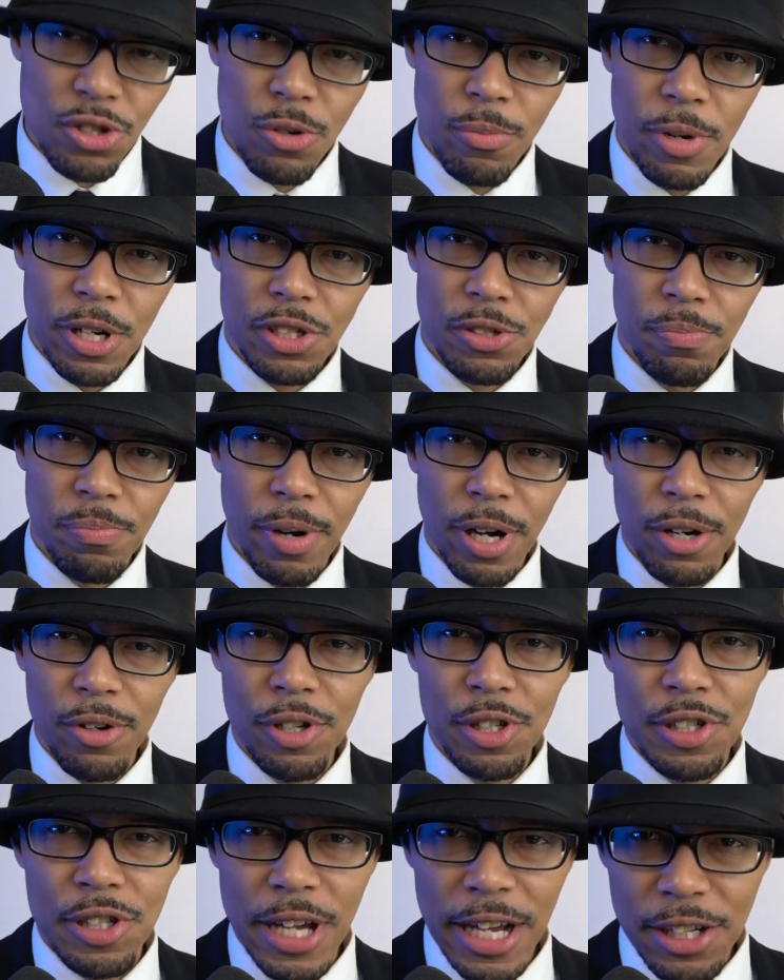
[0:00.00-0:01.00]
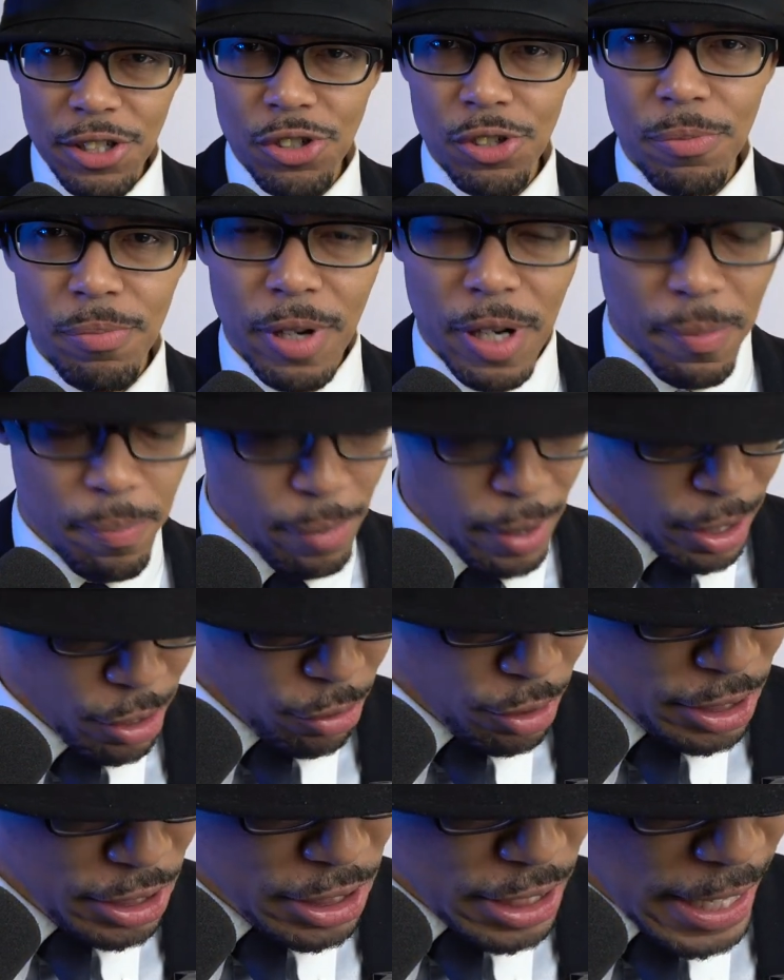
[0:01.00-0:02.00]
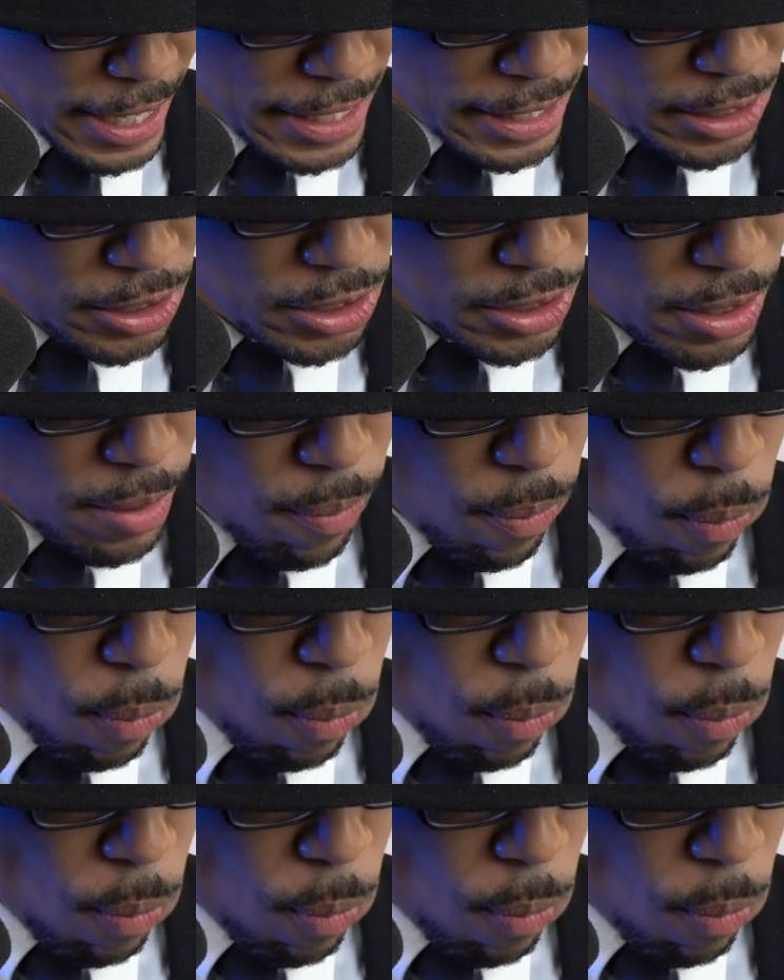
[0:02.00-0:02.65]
so much a buttery texture, but a buttery taste.